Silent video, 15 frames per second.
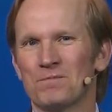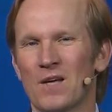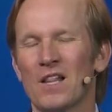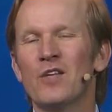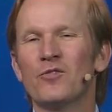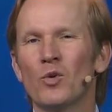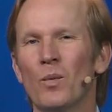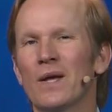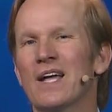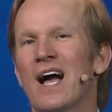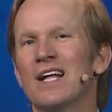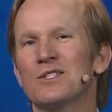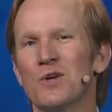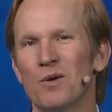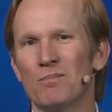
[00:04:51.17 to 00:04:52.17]
Listen what
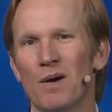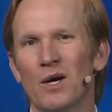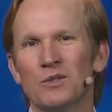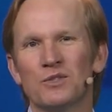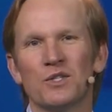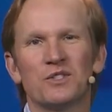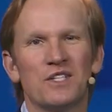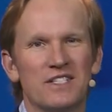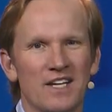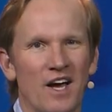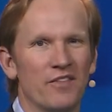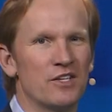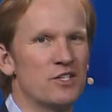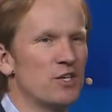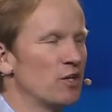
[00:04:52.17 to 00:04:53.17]
God told Moses to
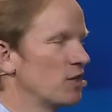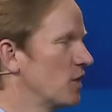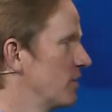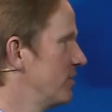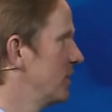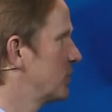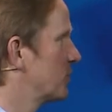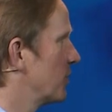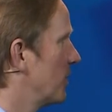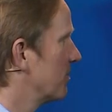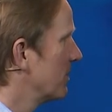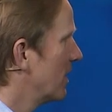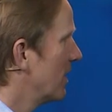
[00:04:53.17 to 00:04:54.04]
tell the children of Israel.